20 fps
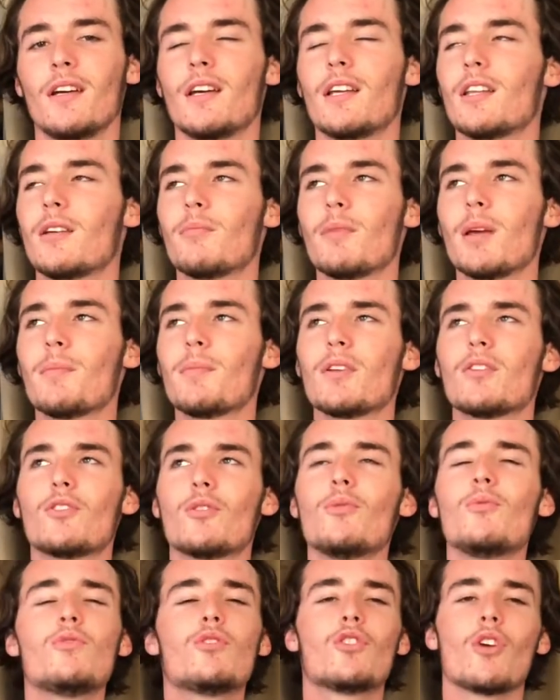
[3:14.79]
It may be
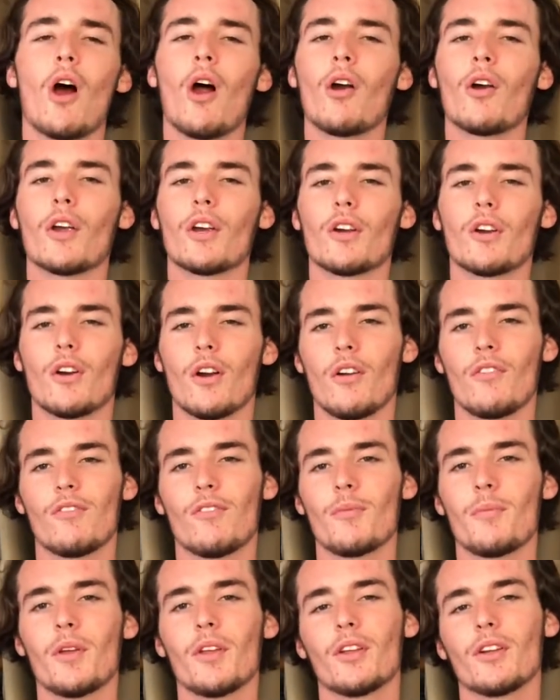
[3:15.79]
too jarring or
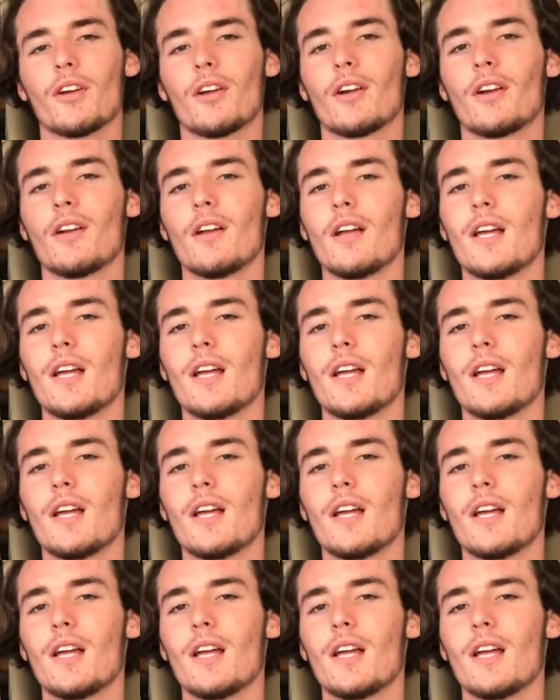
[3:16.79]
unfamiliar.